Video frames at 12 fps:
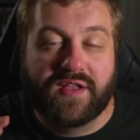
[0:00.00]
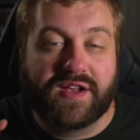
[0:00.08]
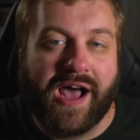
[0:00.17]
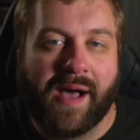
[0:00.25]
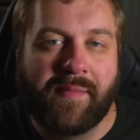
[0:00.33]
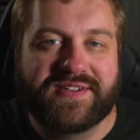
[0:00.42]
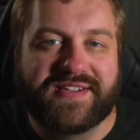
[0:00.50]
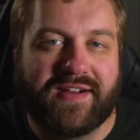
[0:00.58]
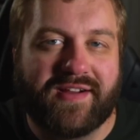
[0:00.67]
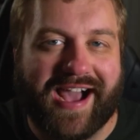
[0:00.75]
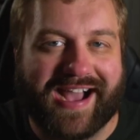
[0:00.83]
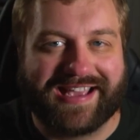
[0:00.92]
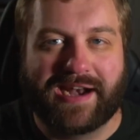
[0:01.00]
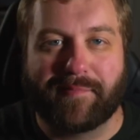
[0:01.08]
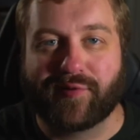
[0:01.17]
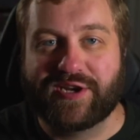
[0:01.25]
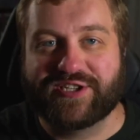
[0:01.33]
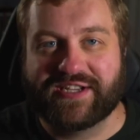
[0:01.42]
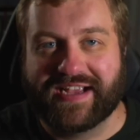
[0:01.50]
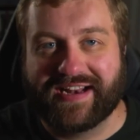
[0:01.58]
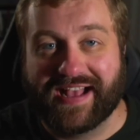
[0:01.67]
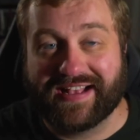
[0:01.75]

The commentary I can appreciate,